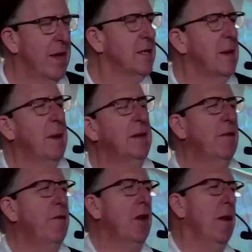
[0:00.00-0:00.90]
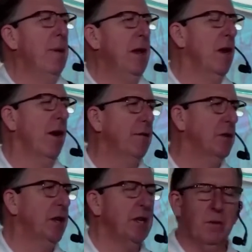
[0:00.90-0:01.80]
Sometimes if you're going to be in a
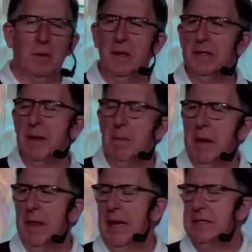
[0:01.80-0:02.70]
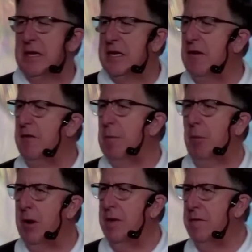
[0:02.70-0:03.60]
conversation with somebody that has a different
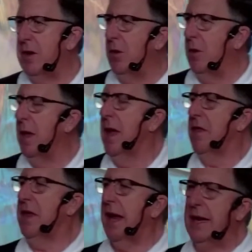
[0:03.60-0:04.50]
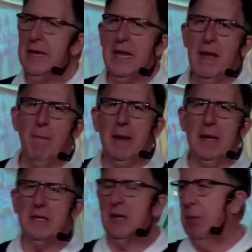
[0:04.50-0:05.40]
point of view, the idea of
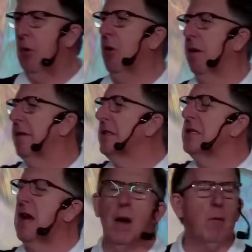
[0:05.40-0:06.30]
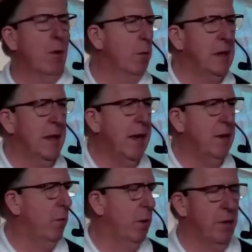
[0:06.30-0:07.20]
being supportive is not what we
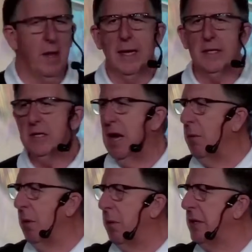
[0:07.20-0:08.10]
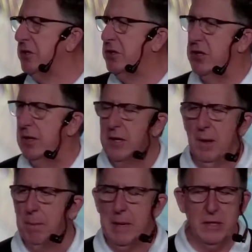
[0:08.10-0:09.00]
land with. It's not what we
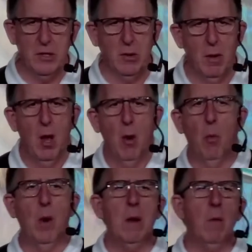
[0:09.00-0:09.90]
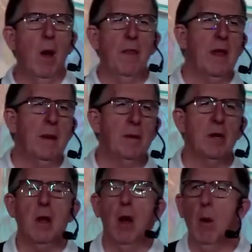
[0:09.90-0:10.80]
jump into. We want them to
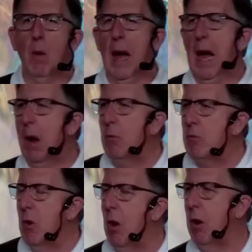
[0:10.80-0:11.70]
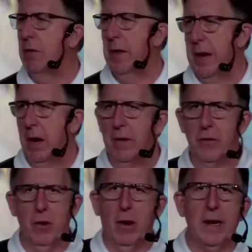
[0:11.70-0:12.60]
know how wrong they are.
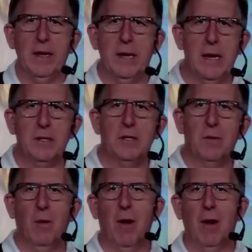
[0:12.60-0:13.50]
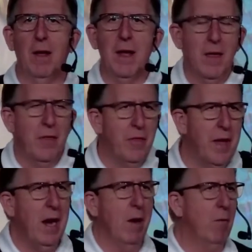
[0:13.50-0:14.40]
Their ideas are wrong.
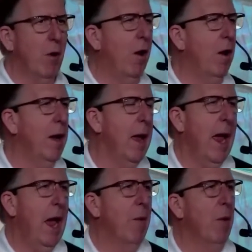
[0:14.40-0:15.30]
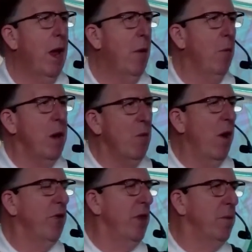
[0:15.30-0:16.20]
They are wrong. And we
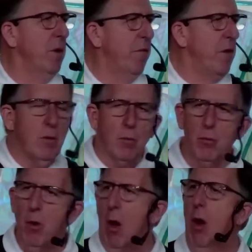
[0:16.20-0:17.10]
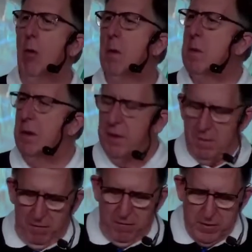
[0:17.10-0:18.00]
want them to feel wrong. We want
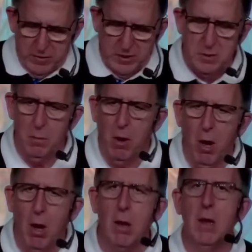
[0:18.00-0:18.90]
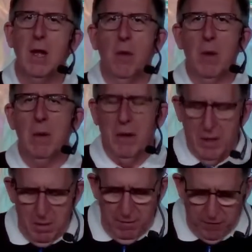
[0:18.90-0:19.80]
them to feel small. We want
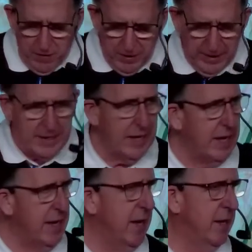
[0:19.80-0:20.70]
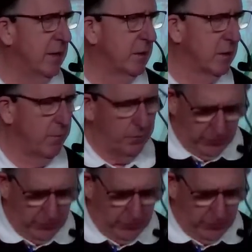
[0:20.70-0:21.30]
them to feel like idiots.